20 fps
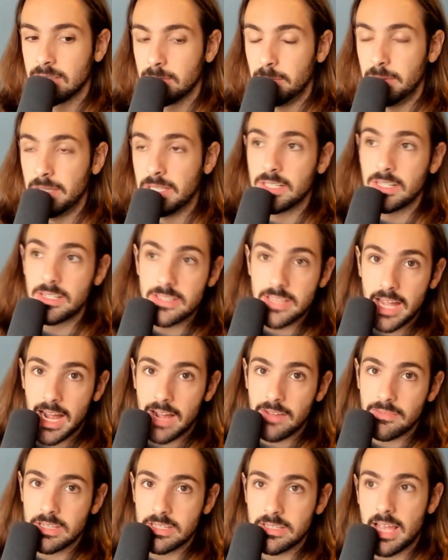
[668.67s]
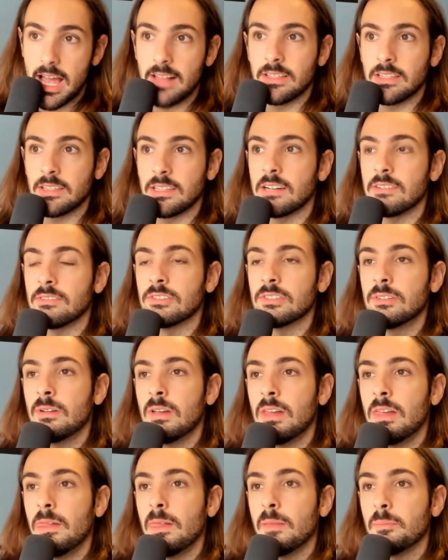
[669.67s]
because they have this talent level,
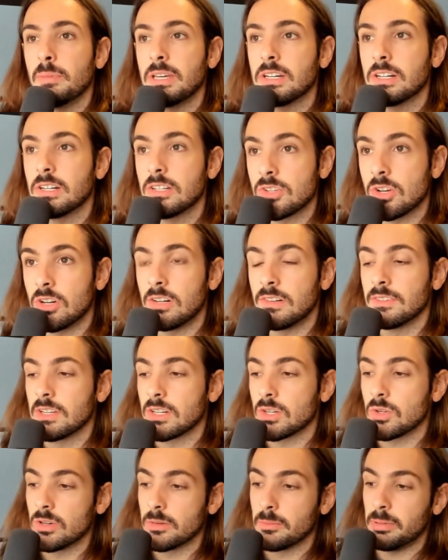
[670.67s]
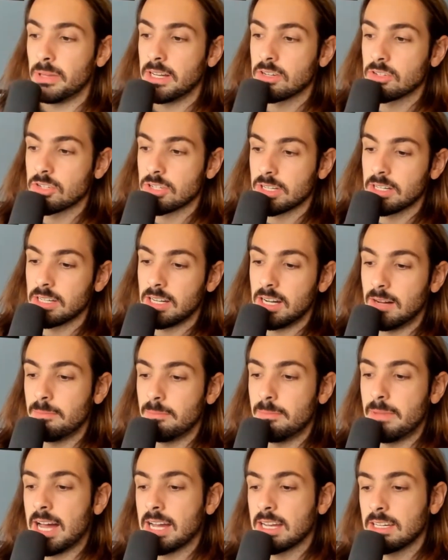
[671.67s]
because all of their core players are going to come
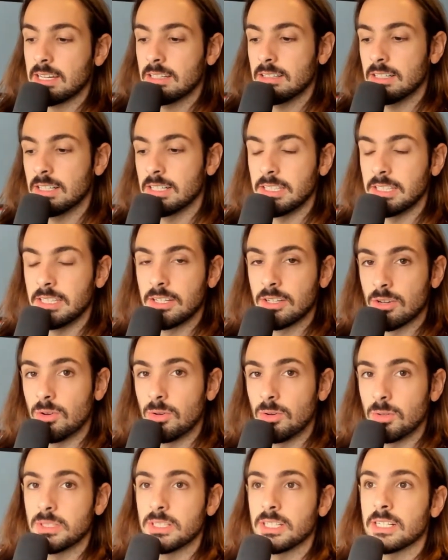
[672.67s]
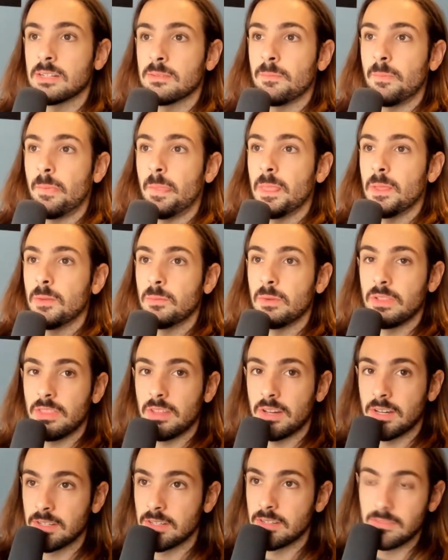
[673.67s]
back a year older with
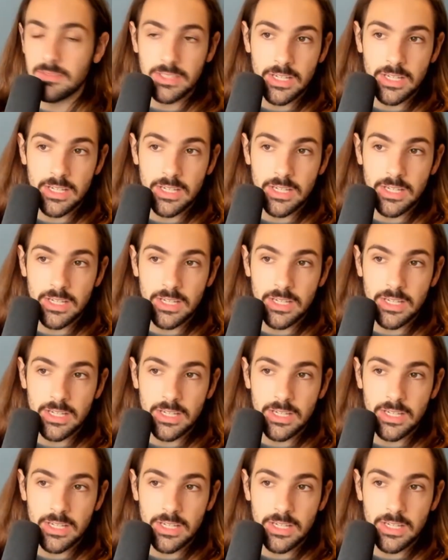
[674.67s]
an